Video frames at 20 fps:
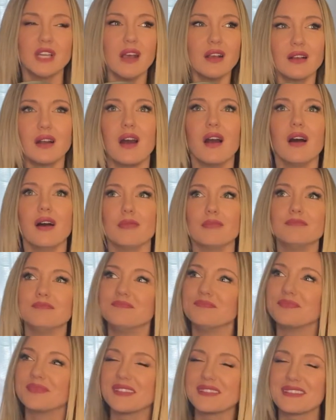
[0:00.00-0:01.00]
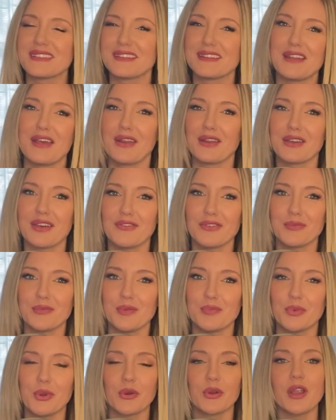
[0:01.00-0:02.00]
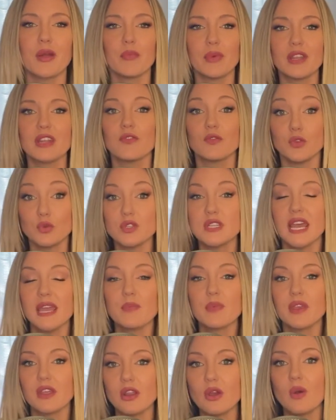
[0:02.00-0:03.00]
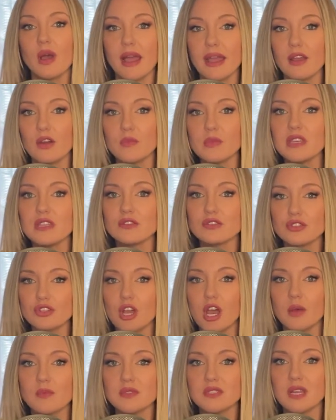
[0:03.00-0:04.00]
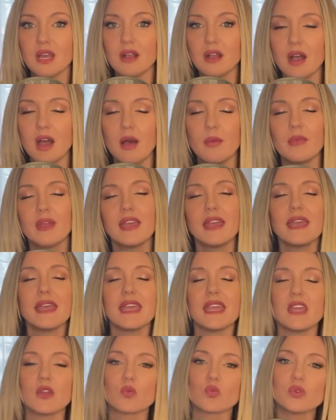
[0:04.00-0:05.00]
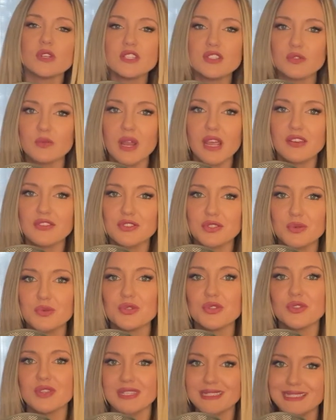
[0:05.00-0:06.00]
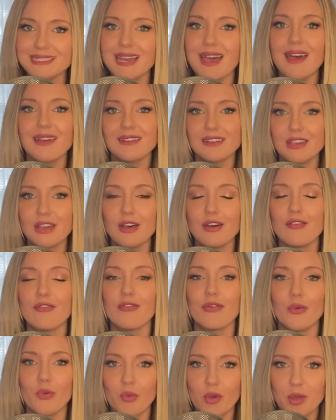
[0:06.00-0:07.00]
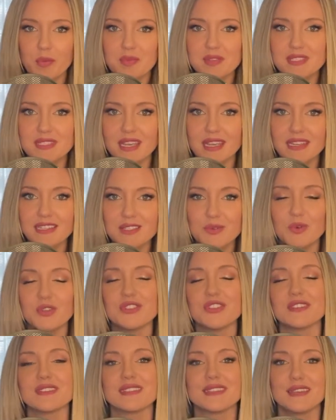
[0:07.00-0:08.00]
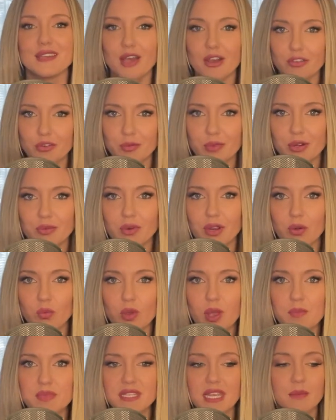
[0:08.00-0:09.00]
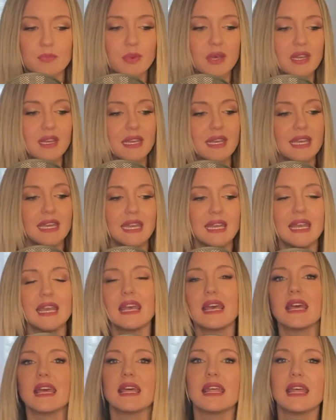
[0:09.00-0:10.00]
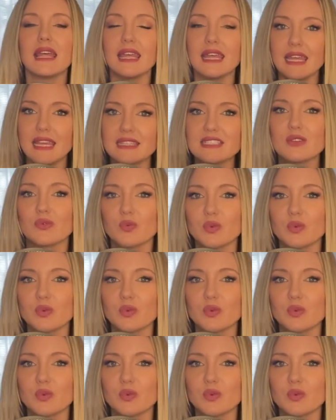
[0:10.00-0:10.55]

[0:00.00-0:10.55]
.com? Is it not a government program? But if you type in Ohio Means Jobs dot com, it redirects you to the .gov website, which is the government-run website, but it's a